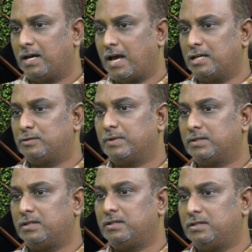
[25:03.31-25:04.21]
asked
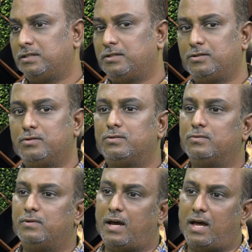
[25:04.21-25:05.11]
Patriji
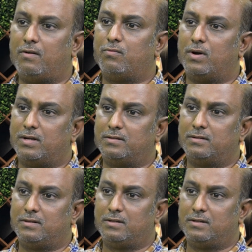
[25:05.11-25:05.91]
to have one